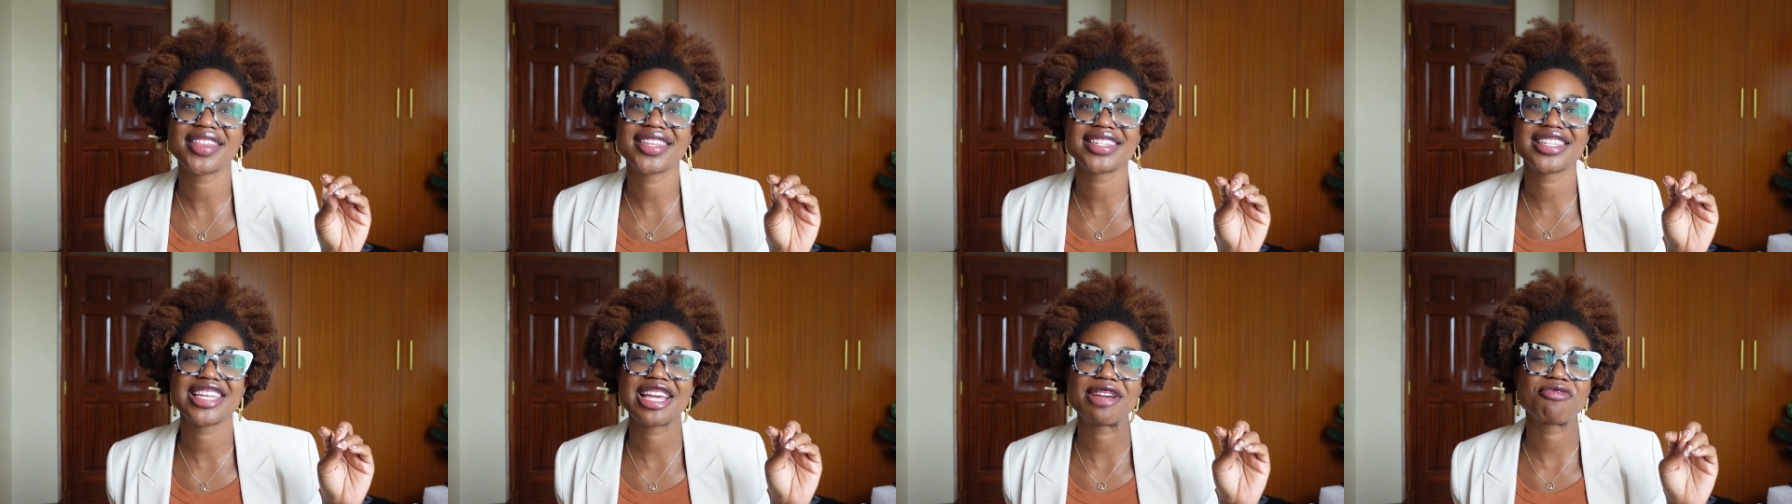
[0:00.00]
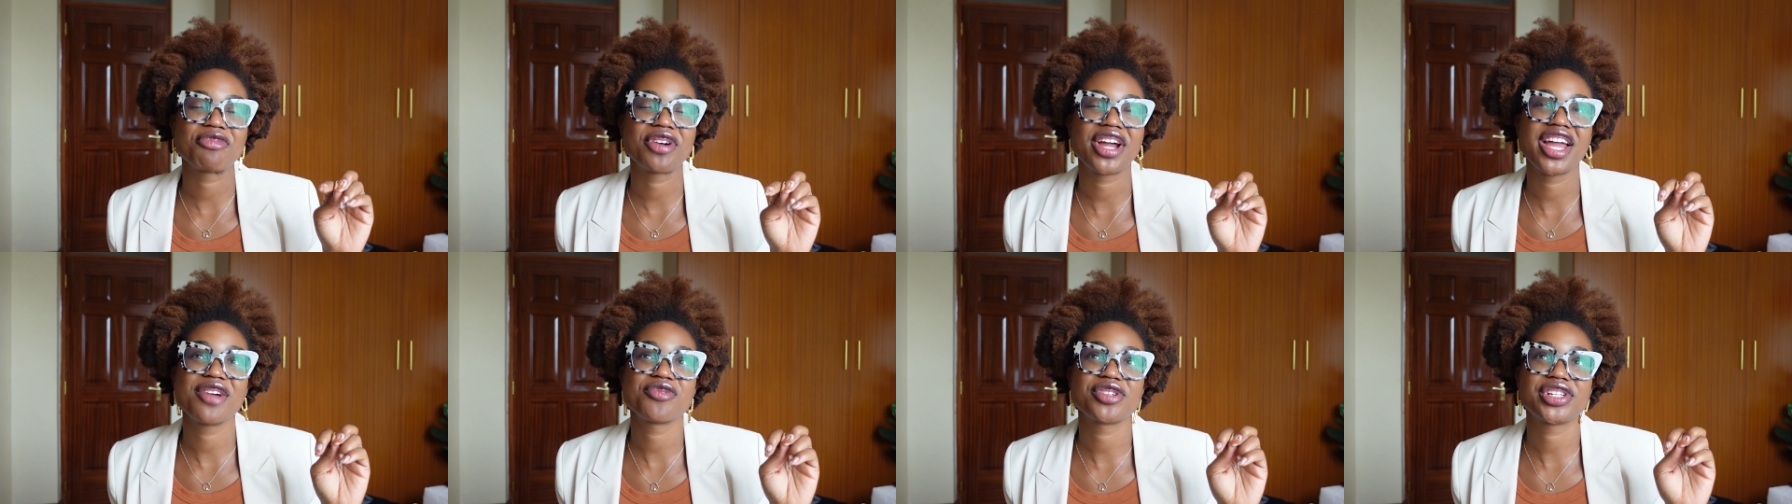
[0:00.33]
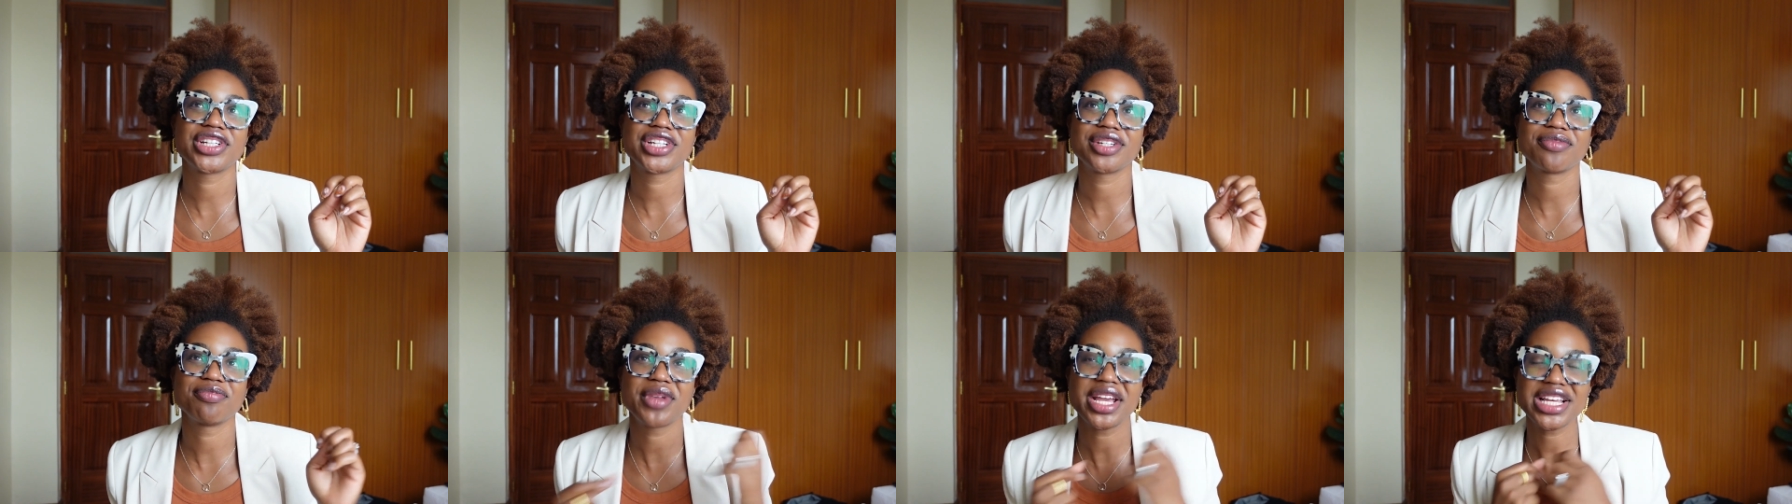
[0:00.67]
the same way,
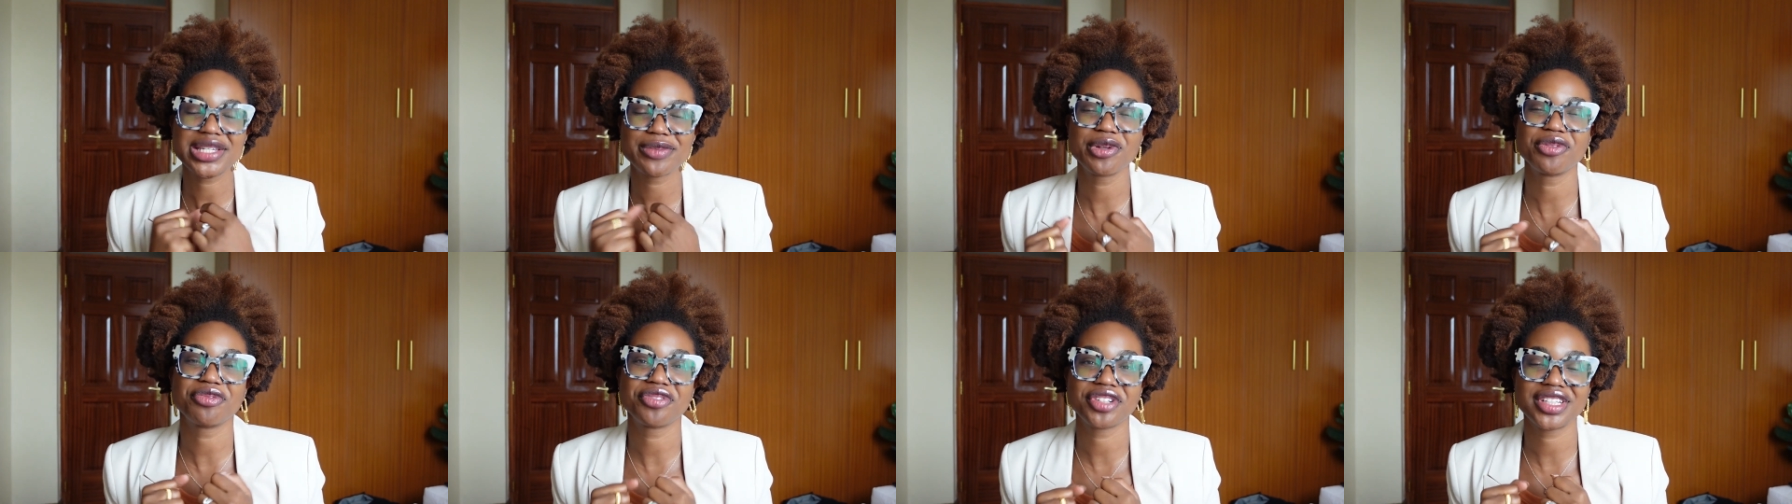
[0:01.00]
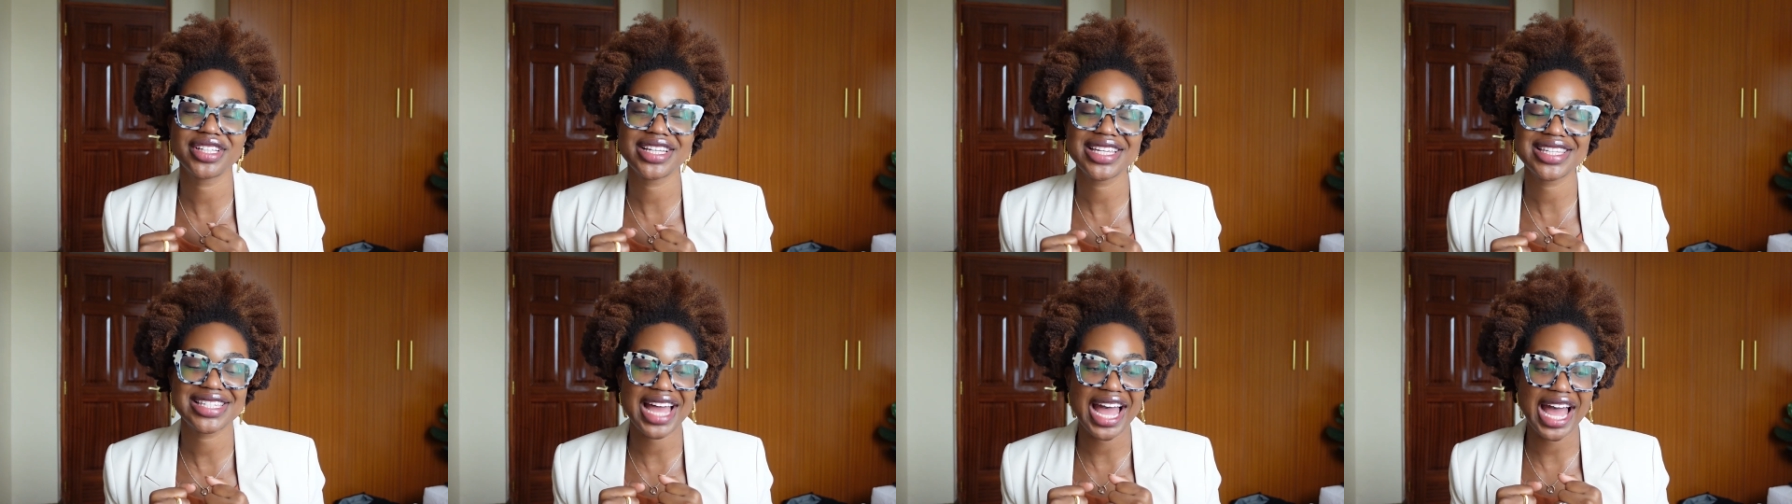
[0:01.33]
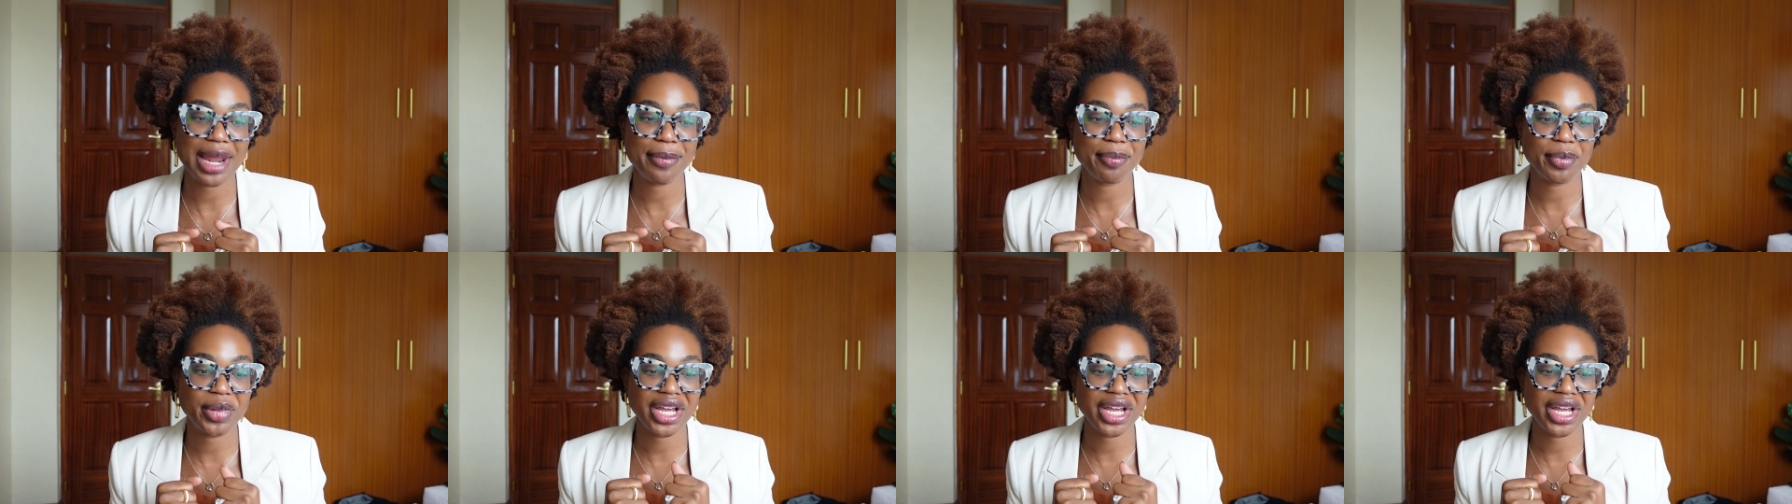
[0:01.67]
which makes me really sad.